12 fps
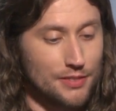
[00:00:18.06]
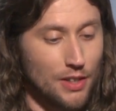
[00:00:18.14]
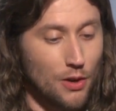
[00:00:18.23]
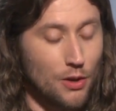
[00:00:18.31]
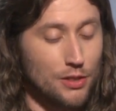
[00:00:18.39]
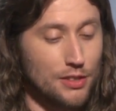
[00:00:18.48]

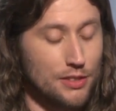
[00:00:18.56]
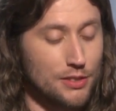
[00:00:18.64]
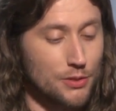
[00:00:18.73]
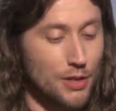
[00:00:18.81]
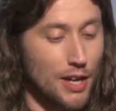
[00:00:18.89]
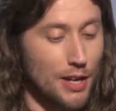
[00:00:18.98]
hard to
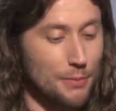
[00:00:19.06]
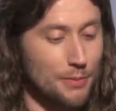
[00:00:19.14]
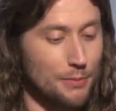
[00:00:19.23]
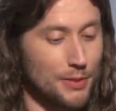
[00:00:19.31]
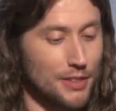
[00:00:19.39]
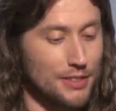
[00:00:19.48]
describe
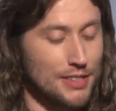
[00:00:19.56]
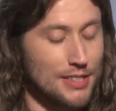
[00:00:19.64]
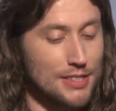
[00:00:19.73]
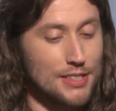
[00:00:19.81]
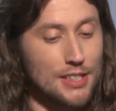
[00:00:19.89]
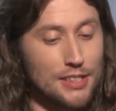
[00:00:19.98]
because it's
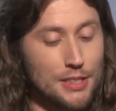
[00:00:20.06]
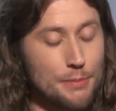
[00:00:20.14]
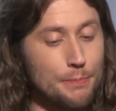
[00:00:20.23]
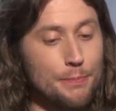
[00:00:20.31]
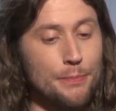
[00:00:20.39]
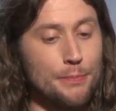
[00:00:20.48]
such a
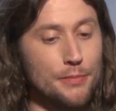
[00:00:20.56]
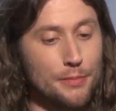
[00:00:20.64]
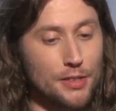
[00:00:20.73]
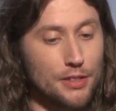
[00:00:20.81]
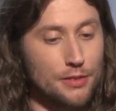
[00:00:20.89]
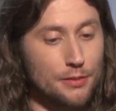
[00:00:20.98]

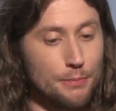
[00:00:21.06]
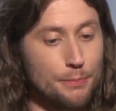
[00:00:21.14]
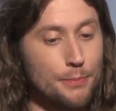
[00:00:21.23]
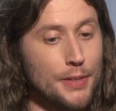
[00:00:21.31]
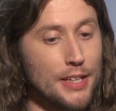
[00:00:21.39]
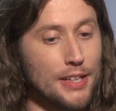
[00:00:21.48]

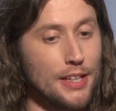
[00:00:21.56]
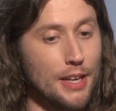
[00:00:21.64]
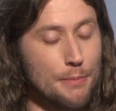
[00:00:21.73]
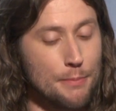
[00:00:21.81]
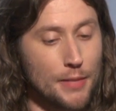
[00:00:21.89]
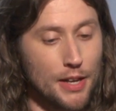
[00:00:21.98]
big
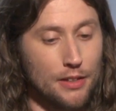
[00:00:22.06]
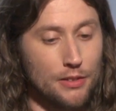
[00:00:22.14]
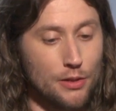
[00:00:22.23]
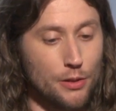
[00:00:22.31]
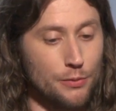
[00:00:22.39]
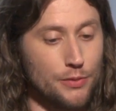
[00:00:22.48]

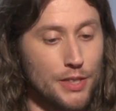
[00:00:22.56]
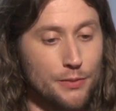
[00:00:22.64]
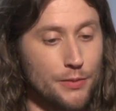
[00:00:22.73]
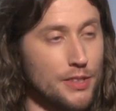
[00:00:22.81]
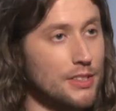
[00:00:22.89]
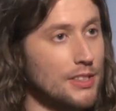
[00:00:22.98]
amount of
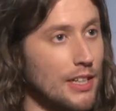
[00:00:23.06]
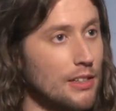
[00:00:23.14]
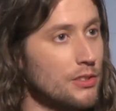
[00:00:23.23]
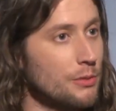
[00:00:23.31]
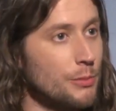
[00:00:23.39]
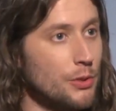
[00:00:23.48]
different
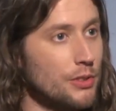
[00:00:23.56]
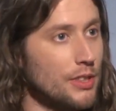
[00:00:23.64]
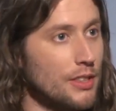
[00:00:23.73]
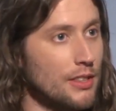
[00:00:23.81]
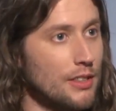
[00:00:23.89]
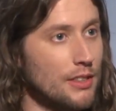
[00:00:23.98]
styles of
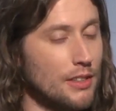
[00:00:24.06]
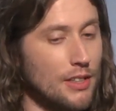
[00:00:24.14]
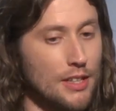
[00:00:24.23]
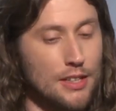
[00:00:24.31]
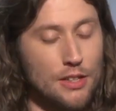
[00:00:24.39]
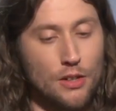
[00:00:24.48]
music
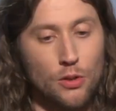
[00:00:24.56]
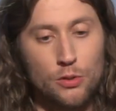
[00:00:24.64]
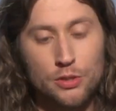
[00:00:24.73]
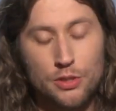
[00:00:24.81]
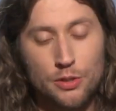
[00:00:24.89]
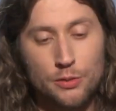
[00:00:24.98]
and
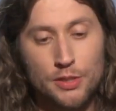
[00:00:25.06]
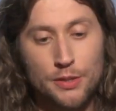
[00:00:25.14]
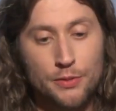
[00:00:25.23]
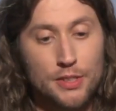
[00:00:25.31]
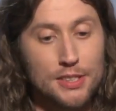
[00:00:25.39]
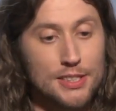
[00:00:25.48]
also
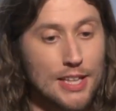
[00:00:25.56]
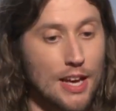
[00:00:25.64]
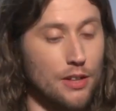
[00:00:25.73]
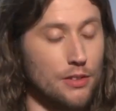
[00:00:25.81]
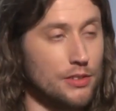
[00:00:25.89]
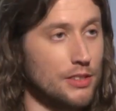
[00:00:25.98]
different
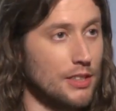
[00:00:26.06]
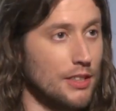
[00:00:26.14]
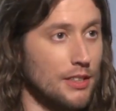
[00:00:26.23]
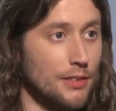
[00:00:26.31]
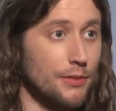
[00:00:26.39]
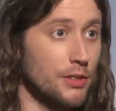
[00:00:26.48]
sounds
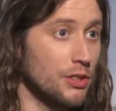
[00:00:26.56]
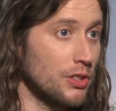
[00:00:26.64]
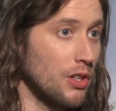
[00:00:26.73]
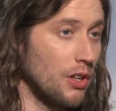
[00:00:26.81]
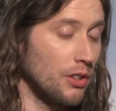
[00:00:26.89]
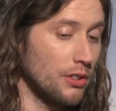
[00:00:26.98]
and different
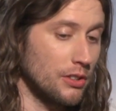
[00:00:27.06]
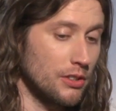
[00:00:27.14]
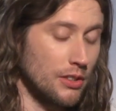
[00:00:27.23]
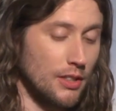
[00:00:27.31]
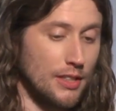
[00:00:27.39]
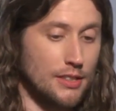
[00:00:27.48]

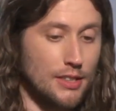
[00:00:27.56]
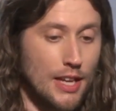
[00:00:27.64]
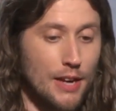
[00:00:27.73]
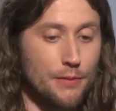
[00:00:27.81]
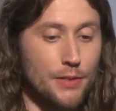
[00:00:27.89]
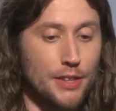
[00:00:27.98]
songs. It's
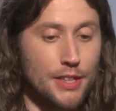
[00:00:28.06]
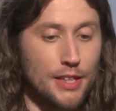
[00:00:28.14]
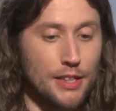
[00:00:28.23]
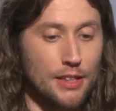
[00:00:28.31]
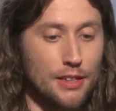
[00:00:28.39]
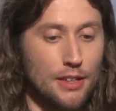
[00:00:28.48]

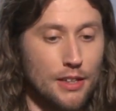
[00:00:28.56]
everything